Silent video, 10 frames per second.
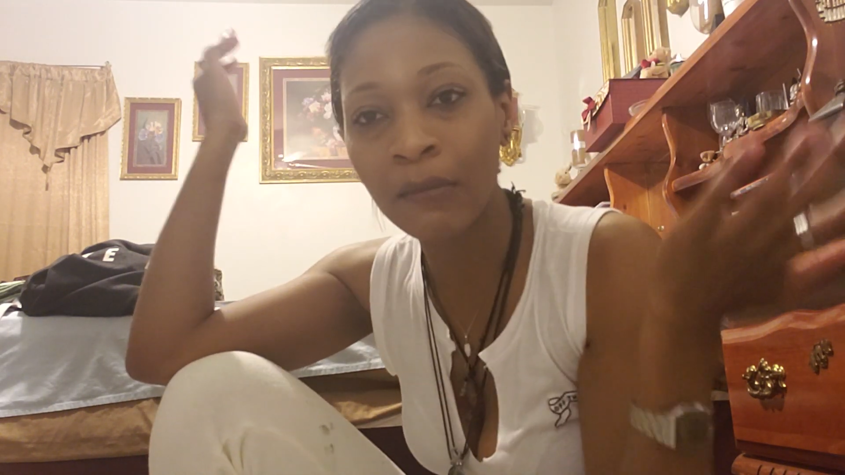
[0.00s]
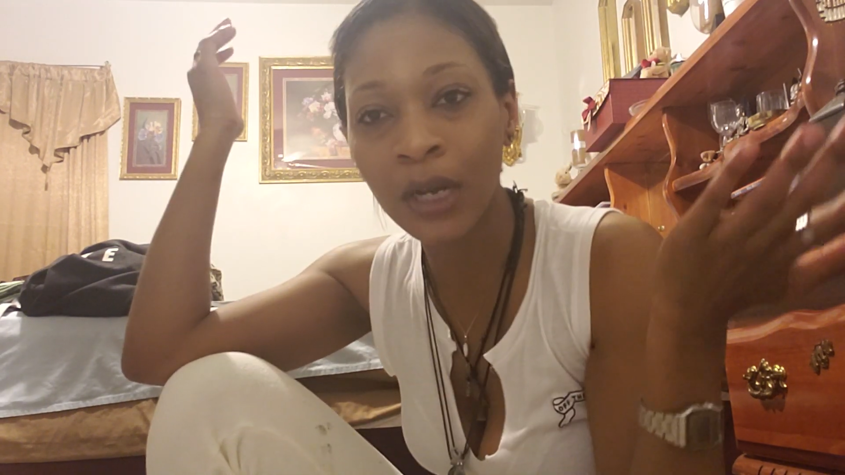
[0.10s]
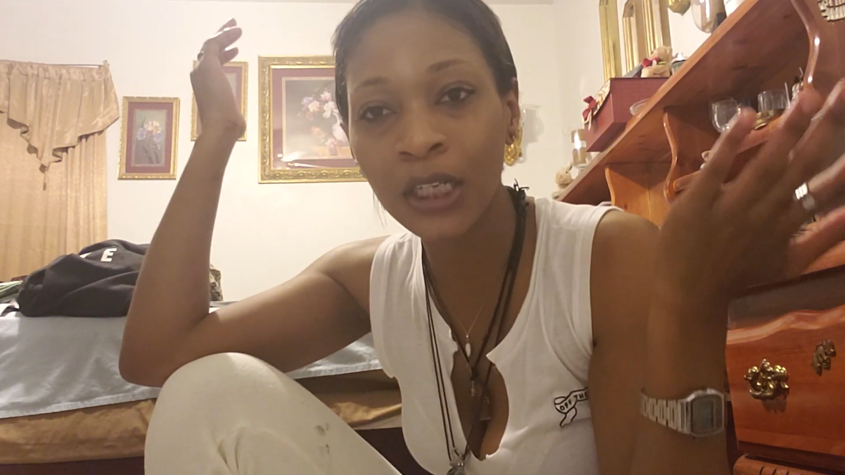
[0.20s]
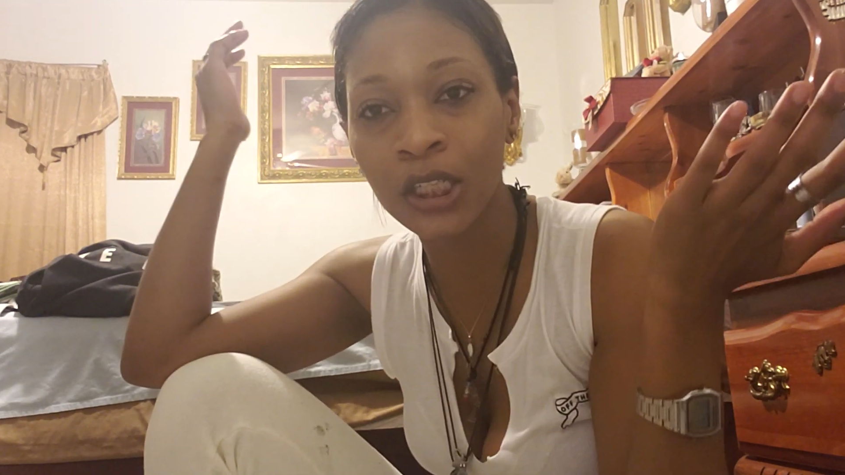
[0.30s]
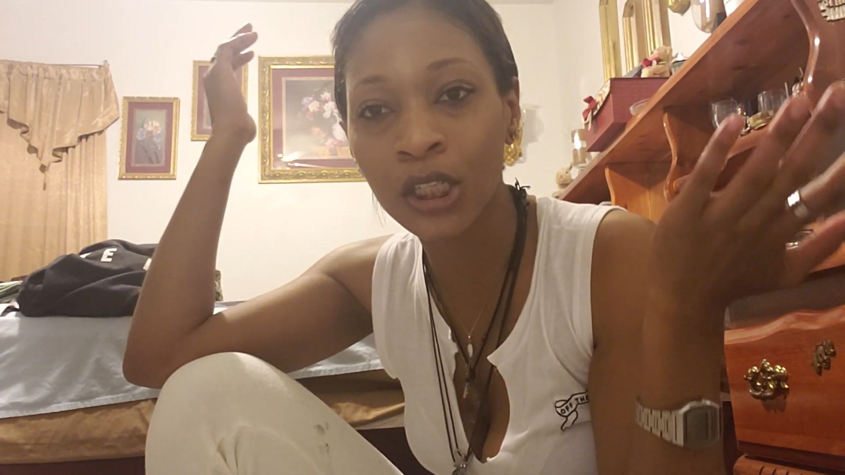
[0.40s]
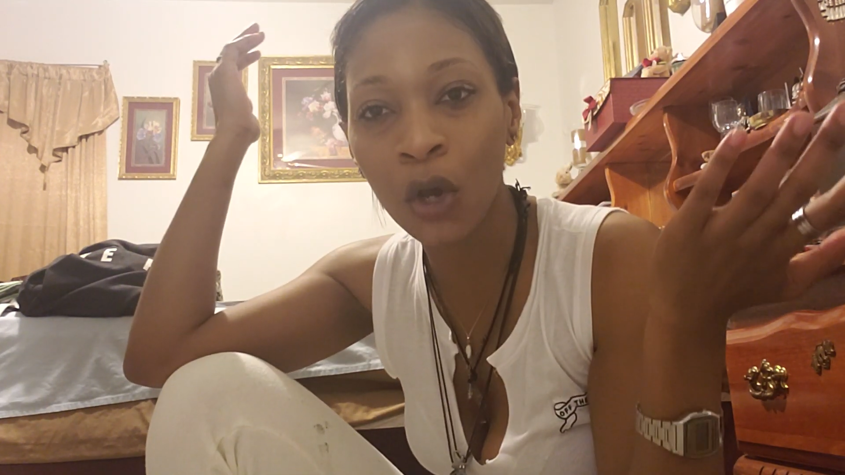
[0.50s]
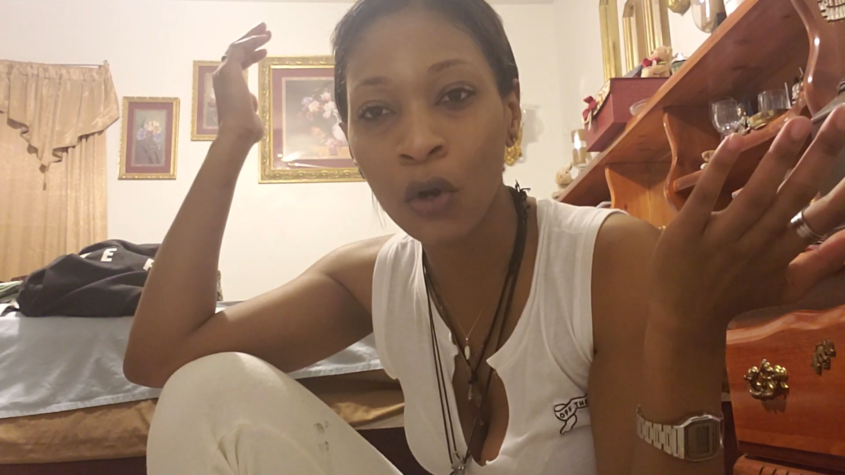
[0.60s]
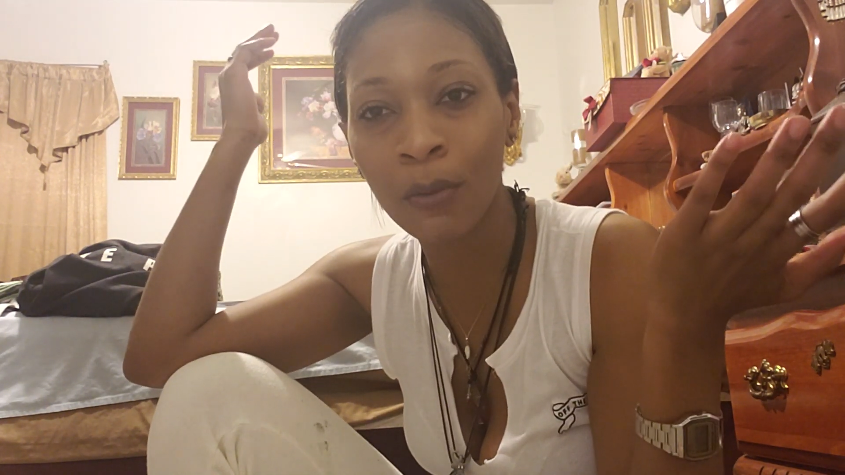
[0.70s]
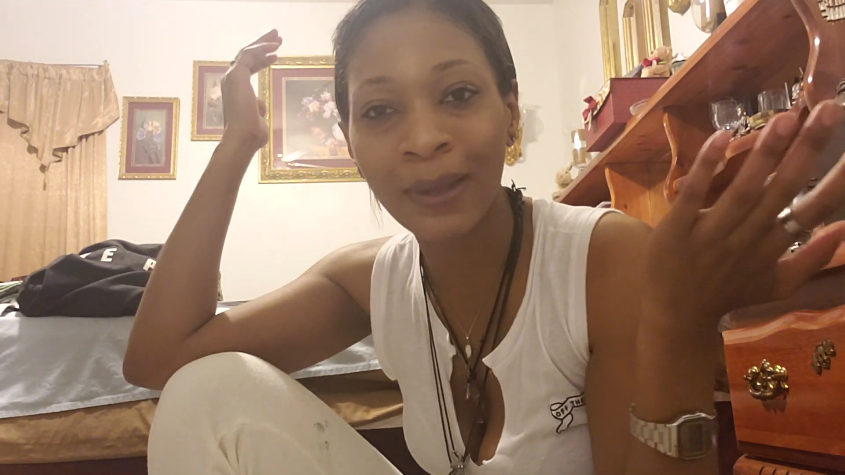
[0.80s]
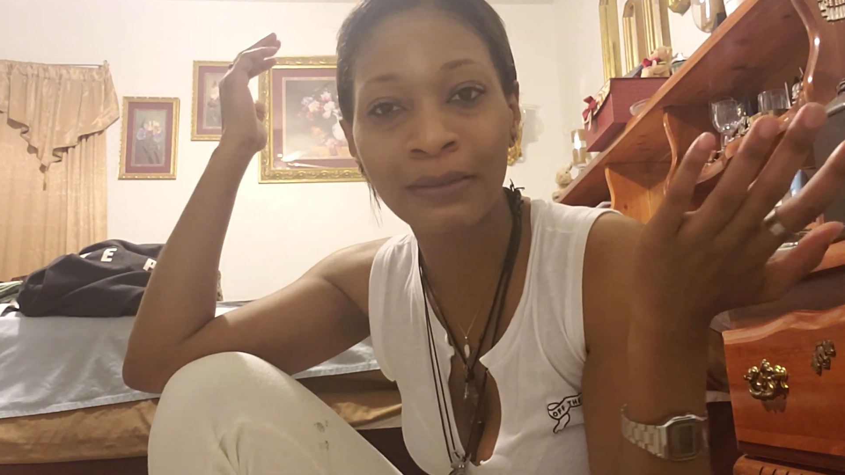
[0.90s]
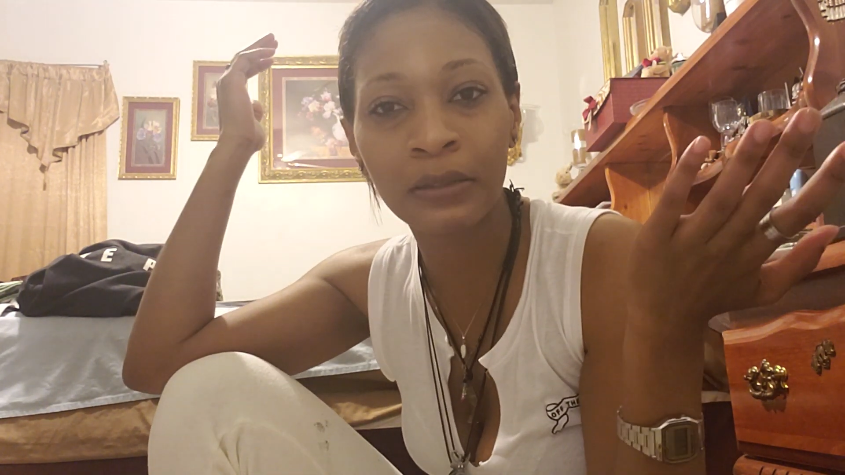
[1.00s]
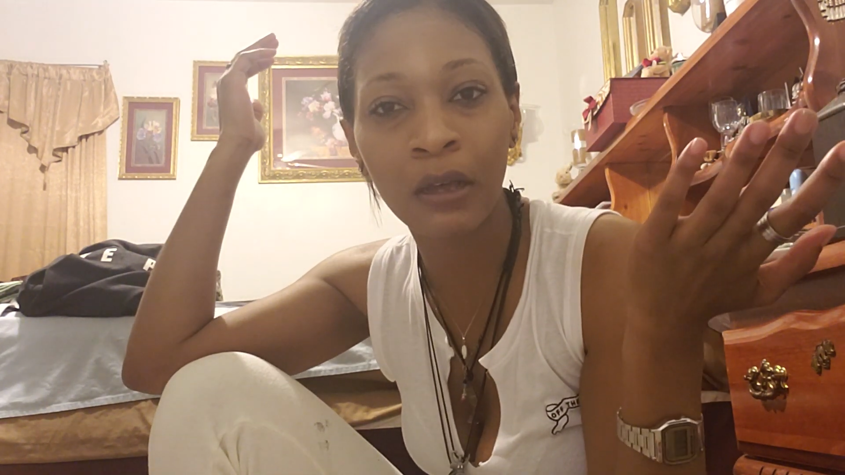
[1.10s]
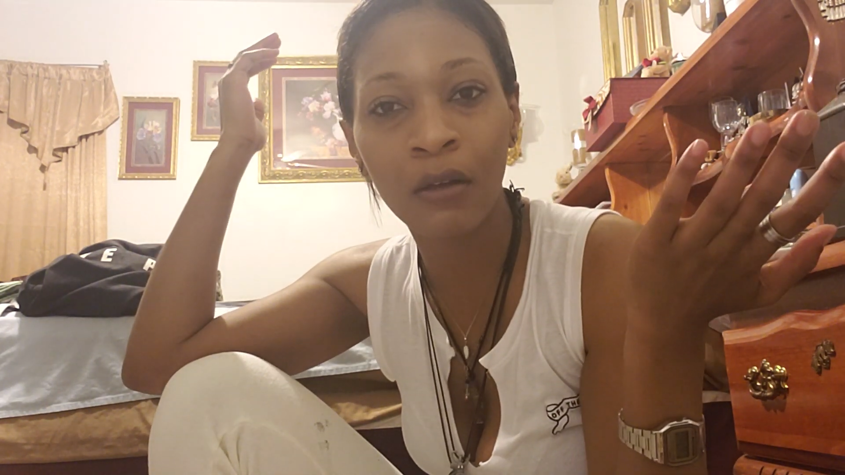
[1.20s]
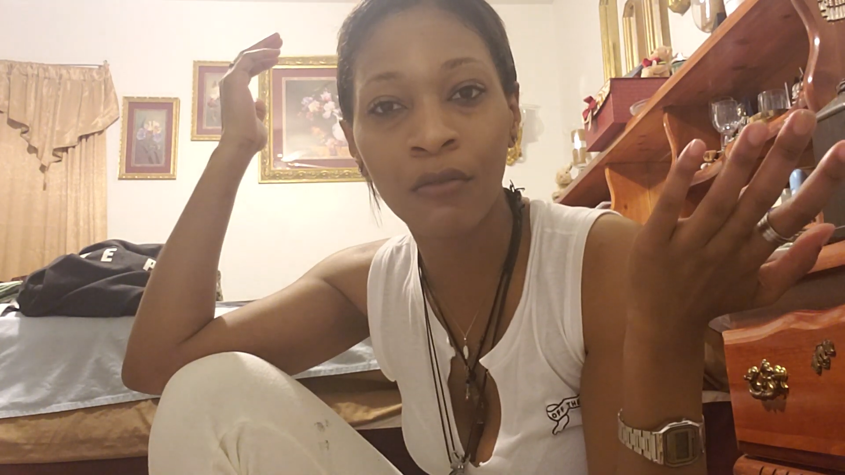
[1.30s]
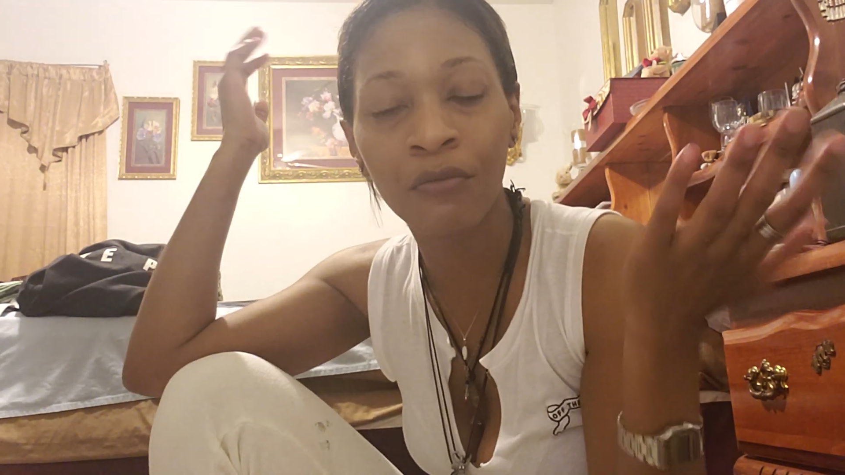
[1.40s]
I just told on
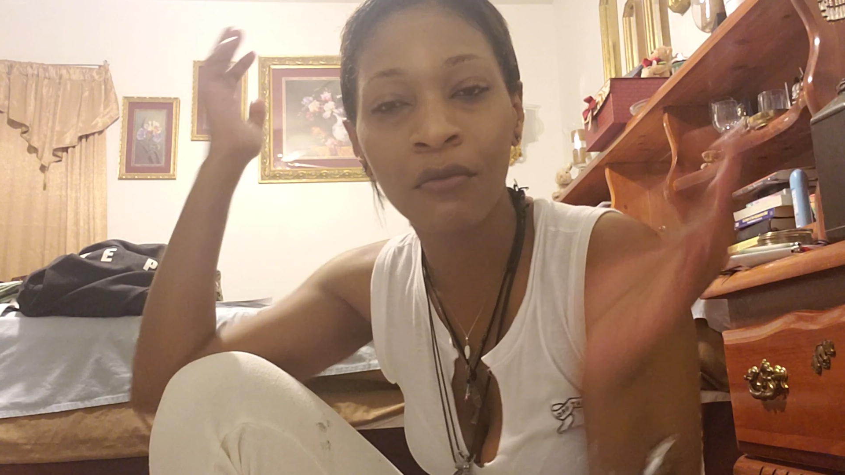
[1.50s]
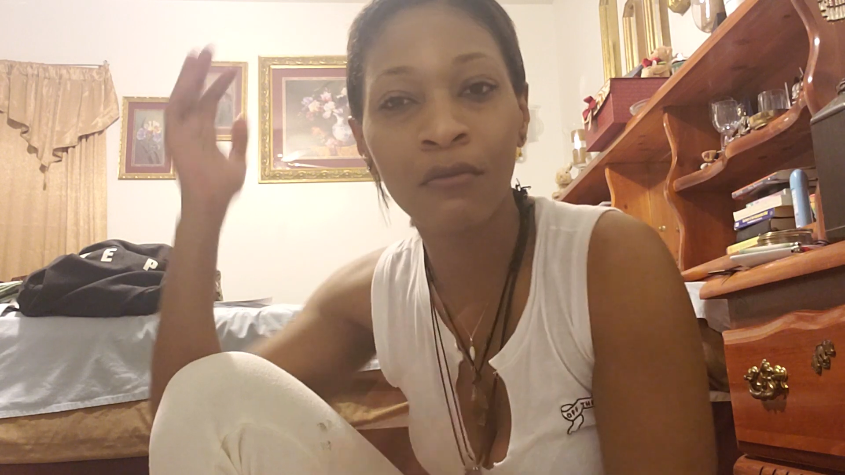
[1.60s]
myself.